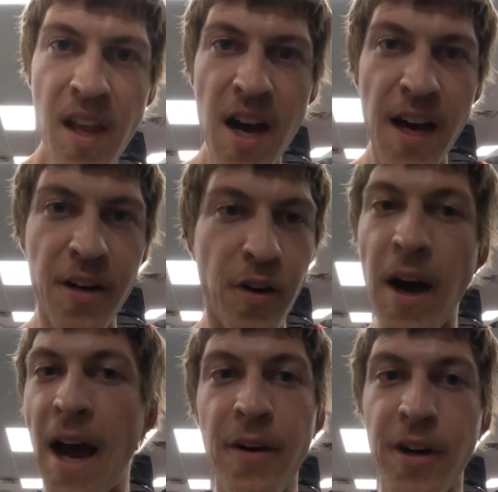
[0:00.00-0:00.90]
I don't know
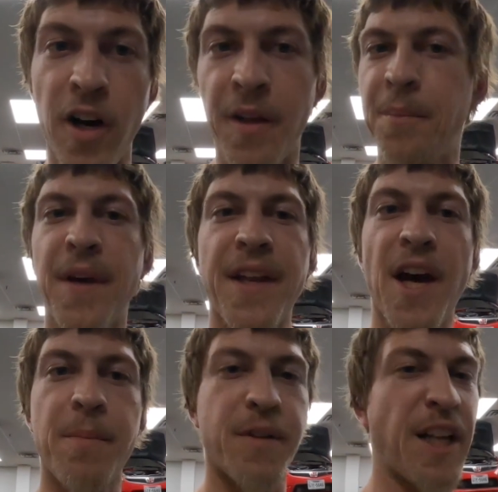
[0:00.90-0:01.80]
how, y'all. And pick it
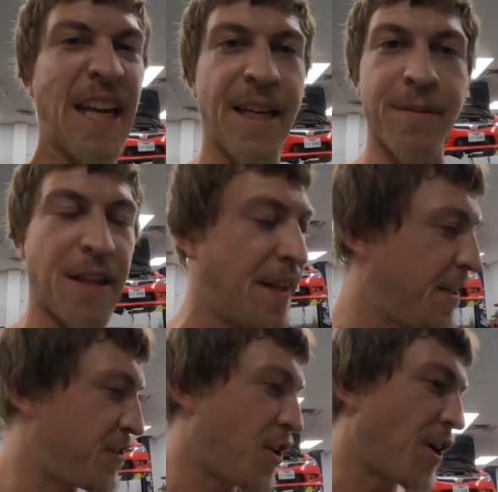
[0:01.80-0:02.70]
up, clean it, and then
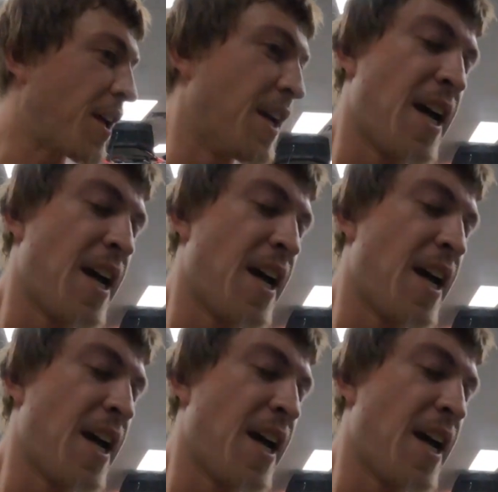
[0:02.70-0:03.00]
it's dirty.